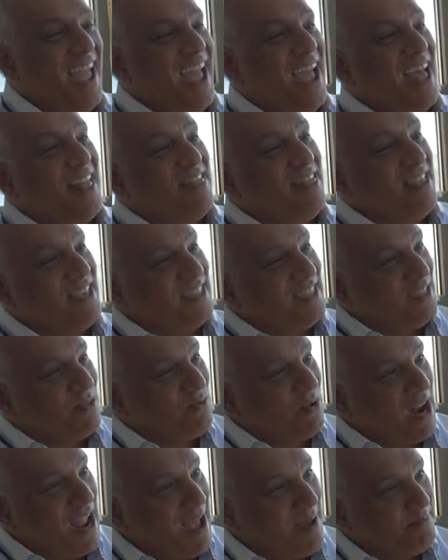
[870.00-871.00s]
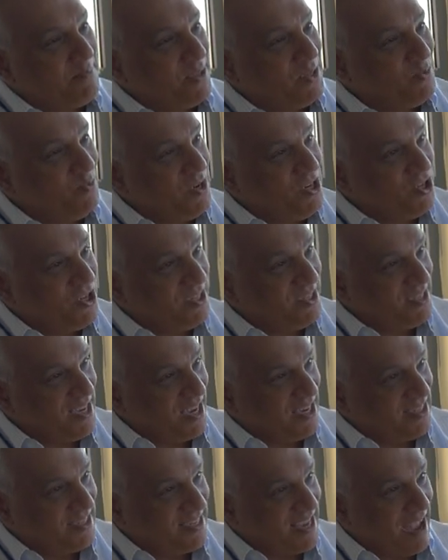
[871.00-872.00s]
And this is what happens. We just
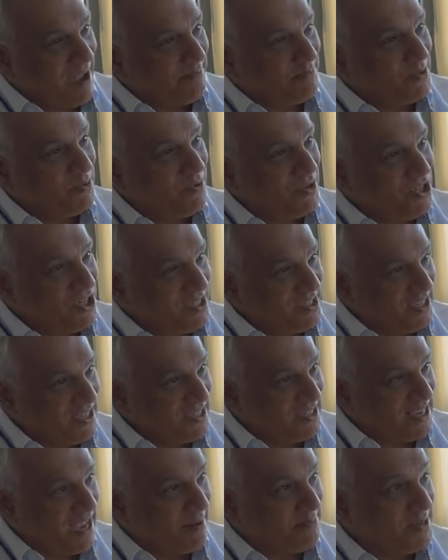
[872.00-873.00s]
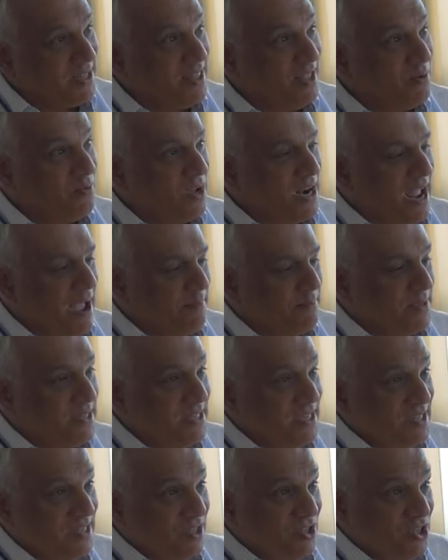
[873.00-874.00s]
accept. And then what happens
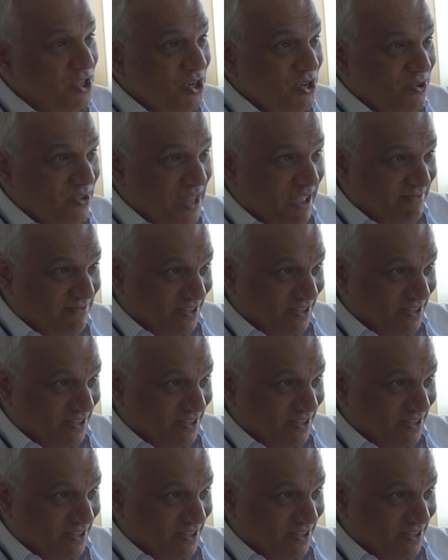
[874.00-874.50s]
is there's a new